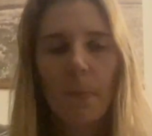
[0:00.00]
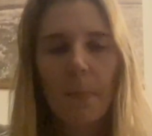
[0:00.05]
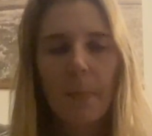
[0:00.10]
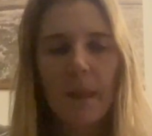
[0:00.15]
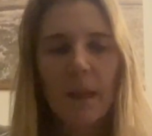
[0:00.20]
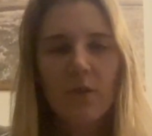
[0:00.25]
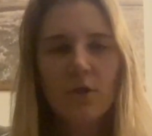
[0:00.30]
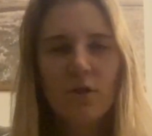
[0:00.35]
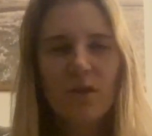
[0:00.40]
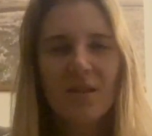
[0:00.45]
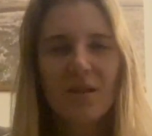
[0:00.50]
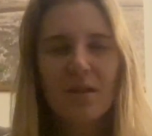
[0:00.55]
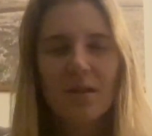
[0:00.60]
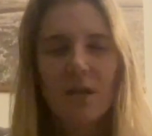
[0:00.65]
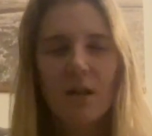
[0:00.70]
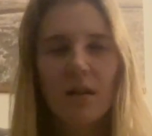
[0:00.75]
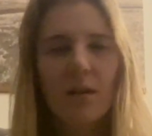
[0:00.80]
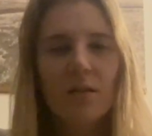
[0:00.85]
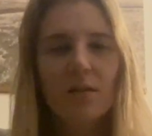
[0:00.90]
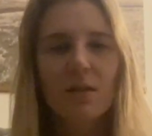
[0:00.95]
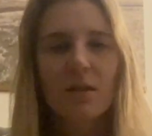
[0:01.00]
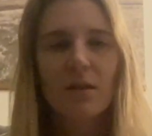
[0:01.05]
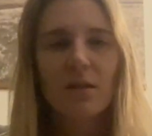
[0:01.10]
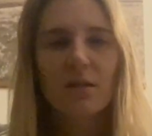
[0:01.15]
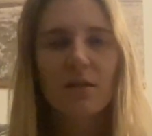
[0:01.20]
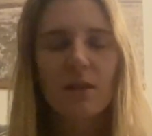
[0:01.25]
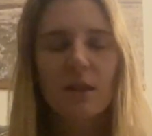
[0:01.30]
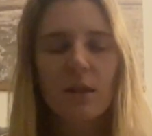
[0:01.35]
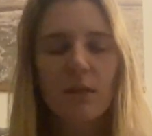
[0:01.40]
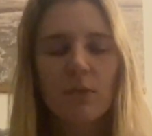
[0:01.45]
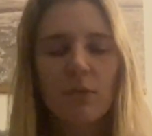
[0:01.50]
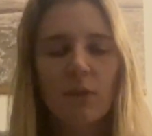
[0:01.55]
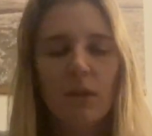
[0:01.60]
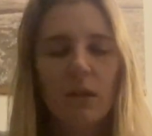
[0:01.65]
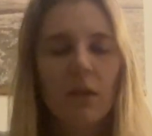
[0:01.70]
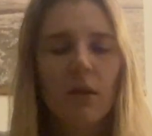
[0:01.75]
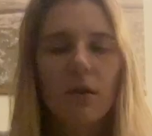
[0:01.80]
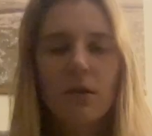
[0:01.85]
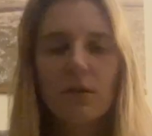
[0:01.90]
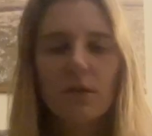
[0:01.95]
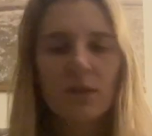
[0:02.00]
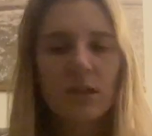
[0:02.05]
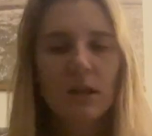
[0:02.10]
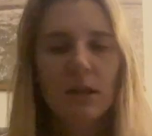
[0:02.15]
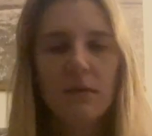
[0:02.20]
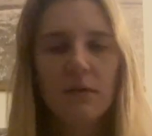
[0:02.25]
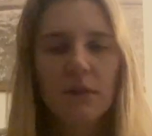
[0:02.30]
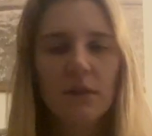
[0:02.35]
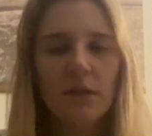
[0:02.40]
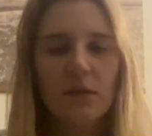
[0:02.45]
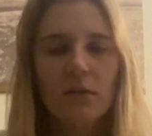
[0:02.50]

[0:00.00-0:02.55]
It just sucks, and it's really hard to even,